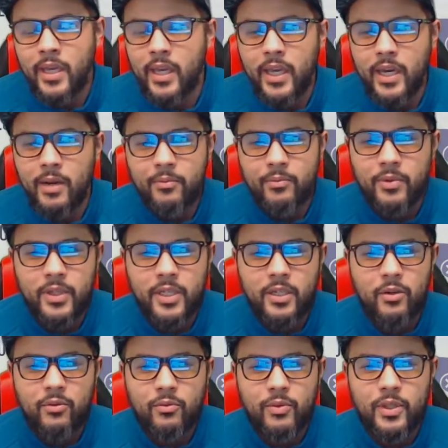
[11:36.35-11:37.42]
and I really
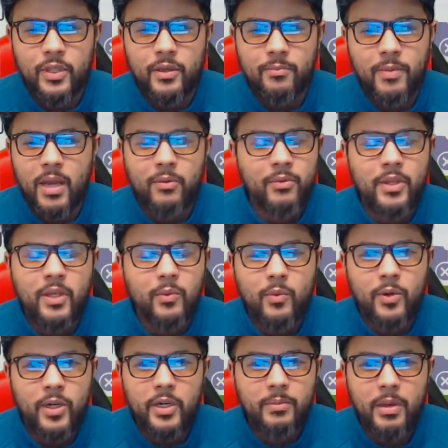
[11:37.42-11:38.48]
don't really, I'm not really
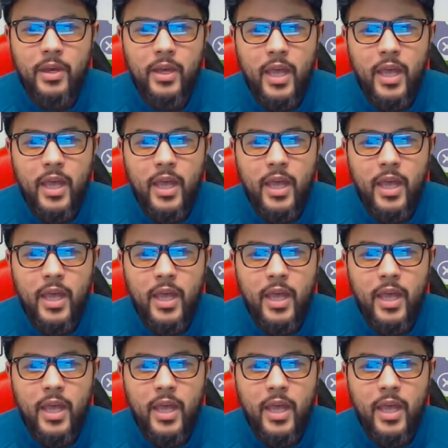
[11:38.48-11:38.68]
worried about